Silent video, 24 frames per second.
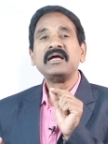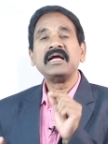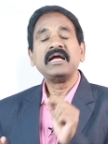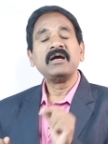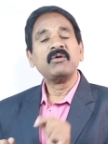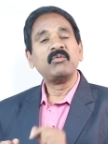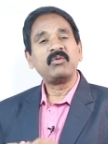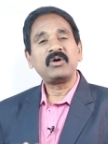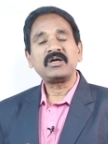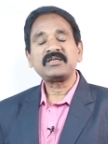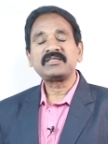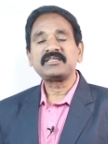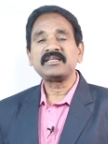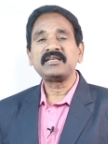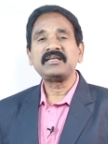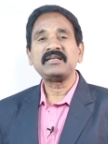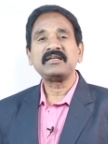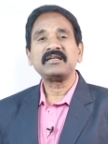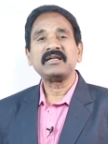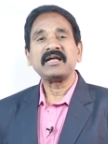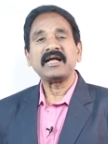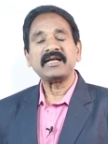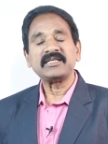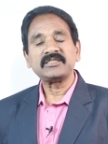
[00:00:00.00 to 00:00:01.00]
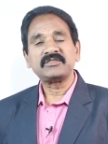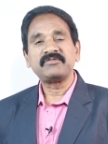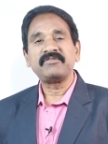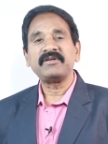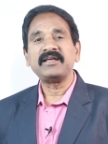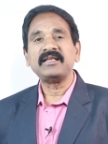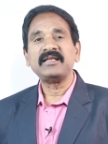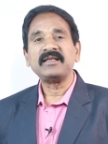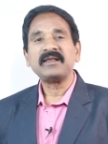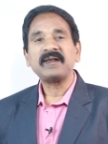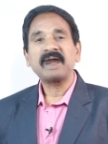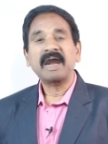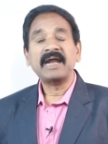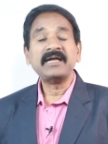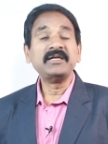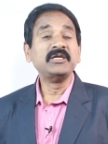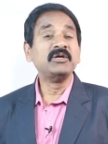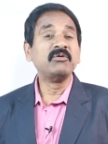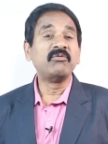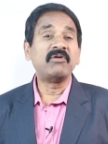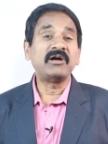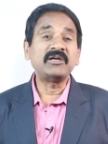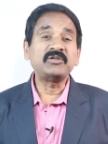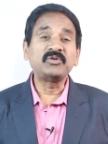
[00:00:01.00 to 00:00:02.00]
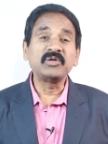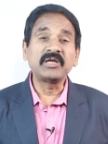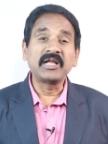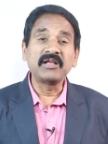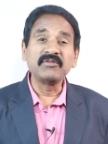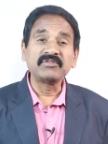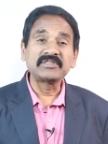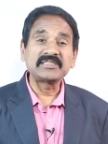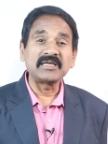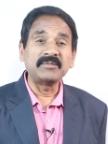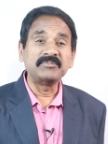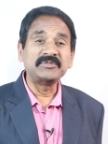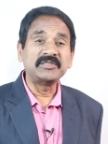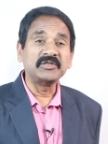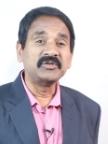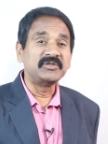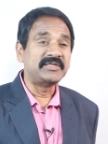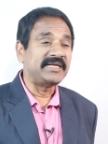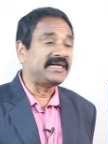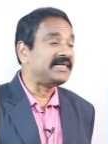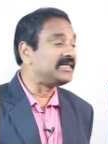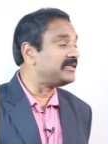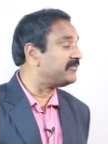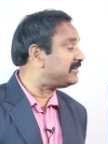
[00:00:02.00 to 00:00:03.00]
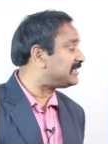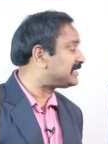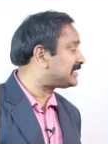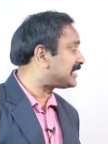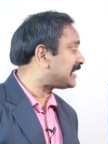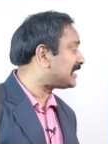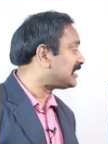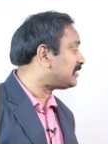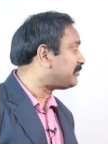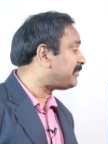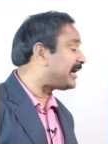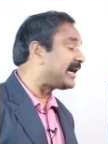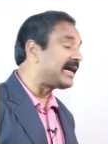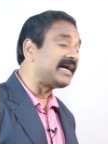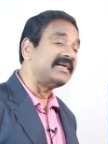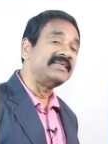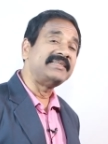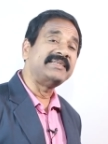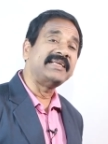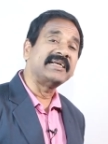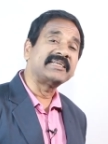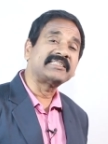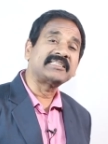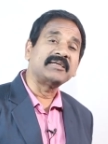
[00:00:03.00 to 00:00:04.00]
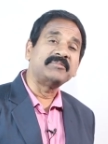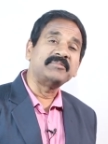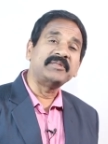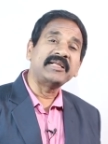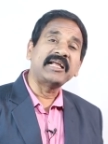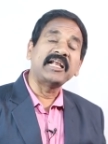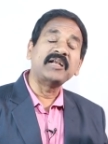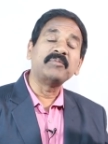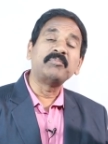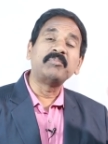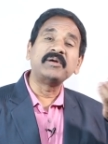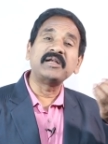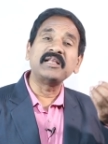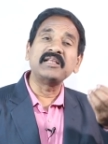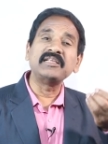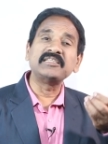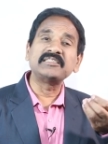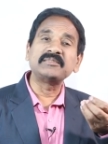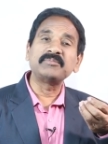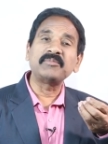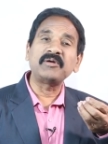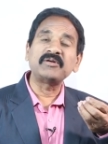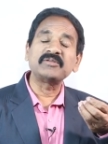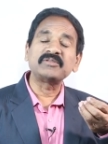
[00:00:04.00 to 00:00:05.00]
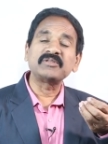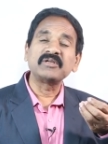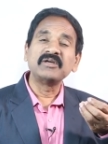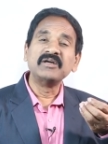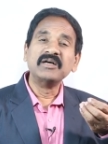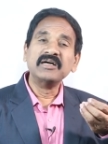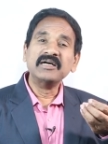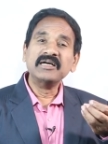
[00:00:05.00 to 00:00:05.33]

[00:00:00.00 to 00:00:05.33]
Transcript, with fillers: a water as well. And you want to give something to eat, he will turn back and take something and put in his mouth.